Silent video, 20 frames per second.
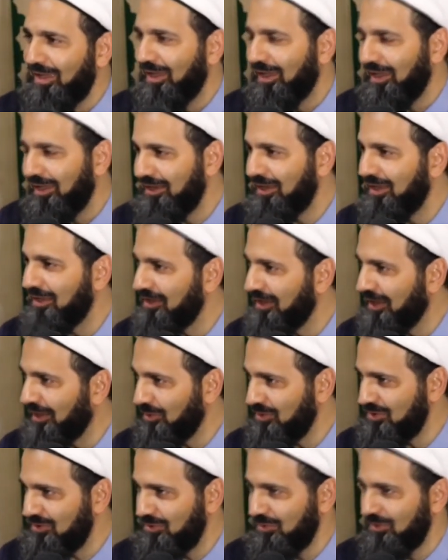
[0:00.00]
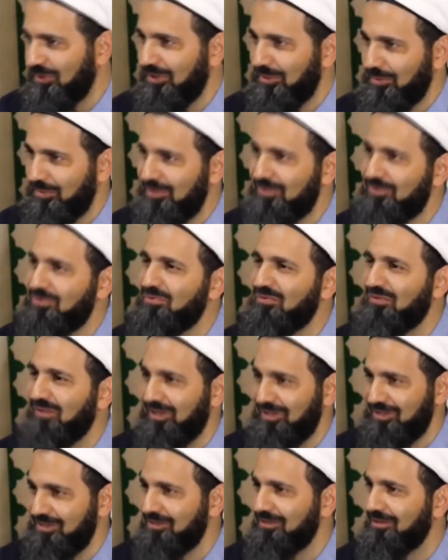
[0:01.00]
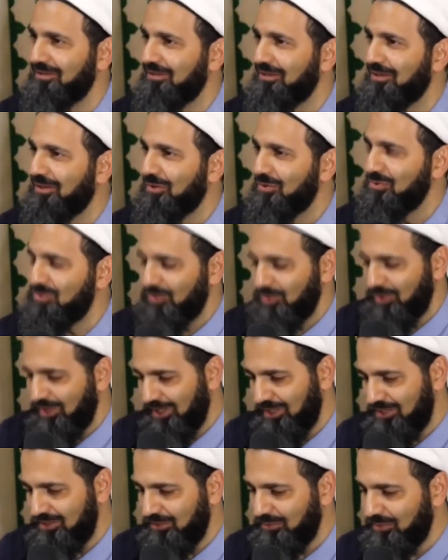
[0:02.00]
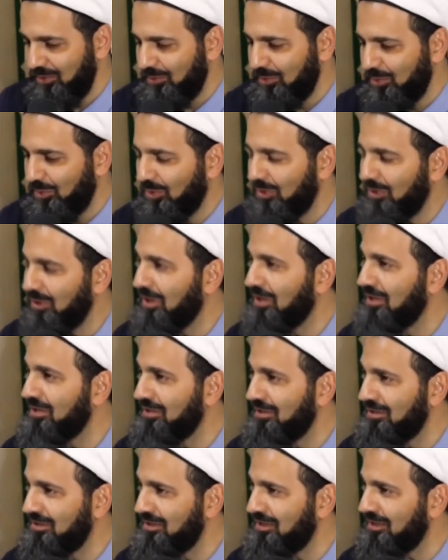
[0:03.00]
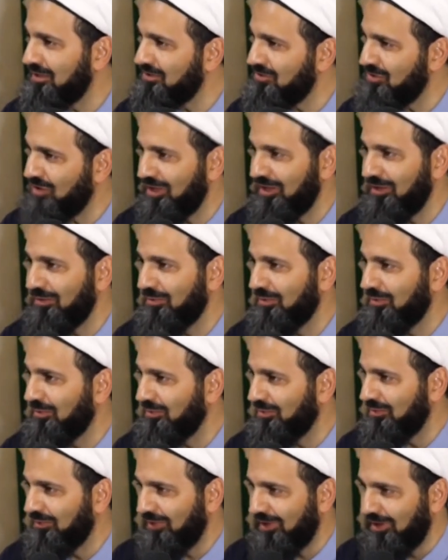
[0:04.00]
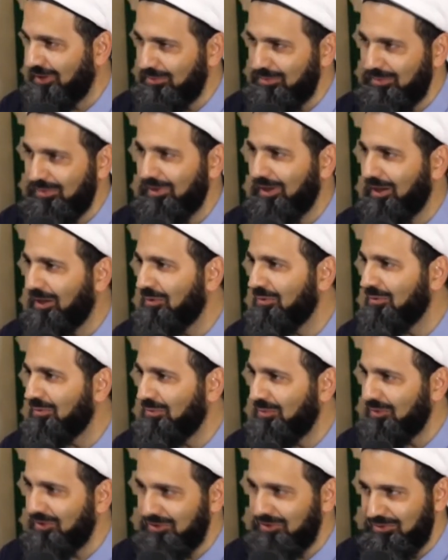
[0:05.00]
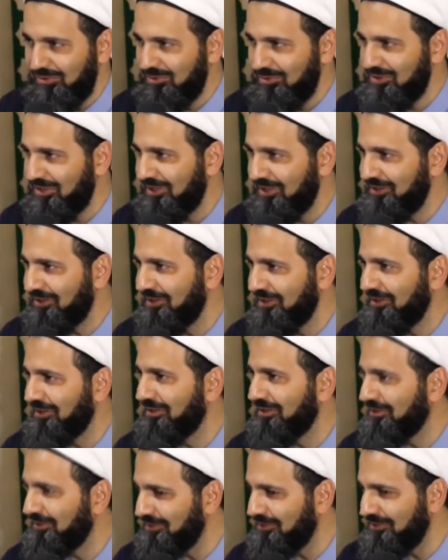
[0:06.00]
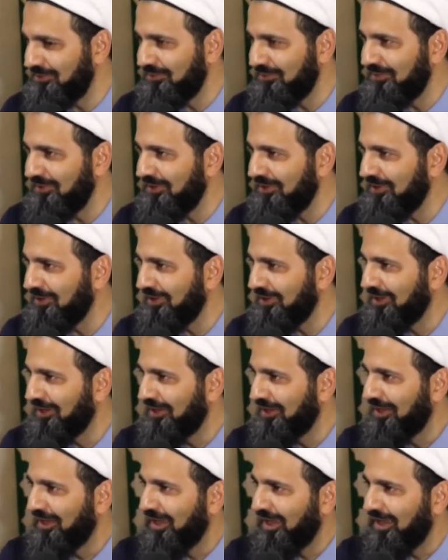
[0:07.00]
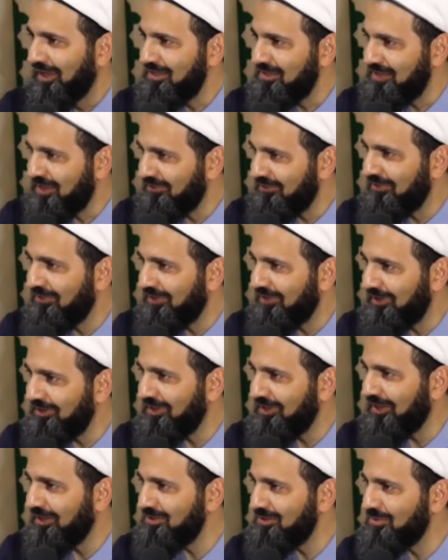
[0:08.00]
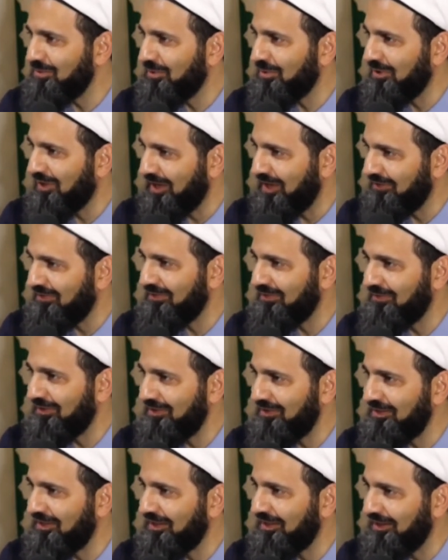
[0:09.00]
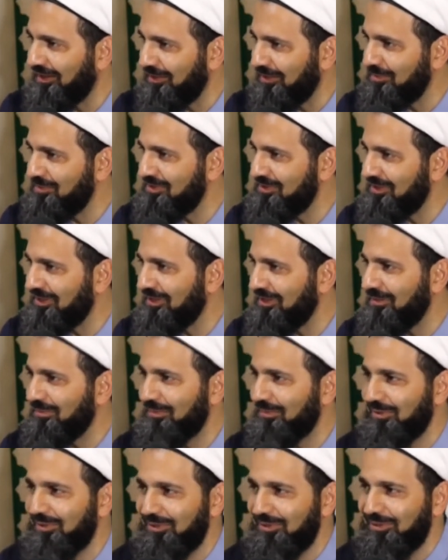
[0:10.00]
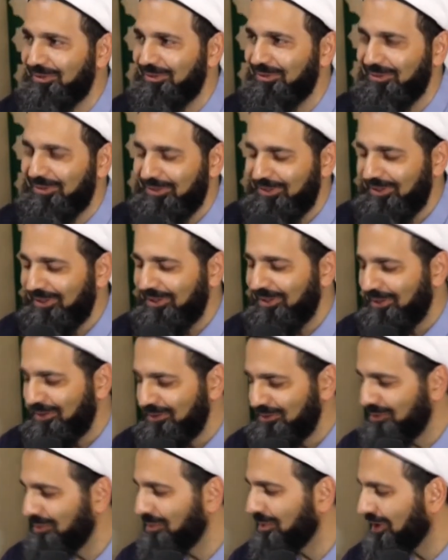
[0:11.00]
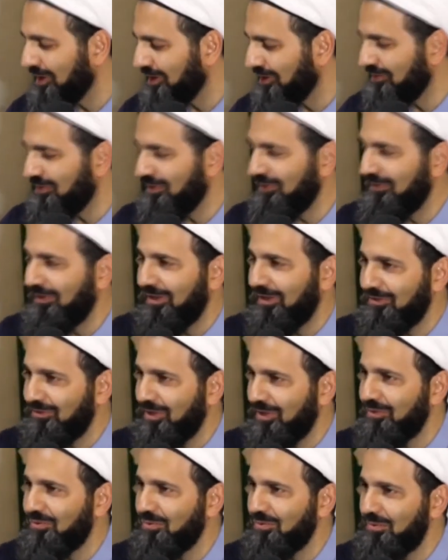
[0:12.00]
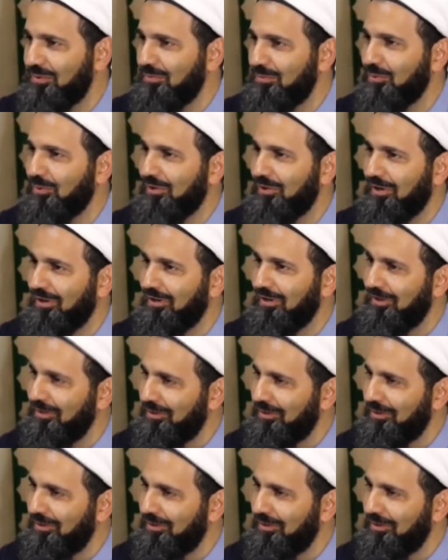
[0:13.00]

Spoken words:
And I think I was doing it a bit too fast. So we had some people online said, Sheikh, what are you reciting? Seven Fatihas or half a Fatiha? I'm still in my... So may Allah forgive. I'll try to be more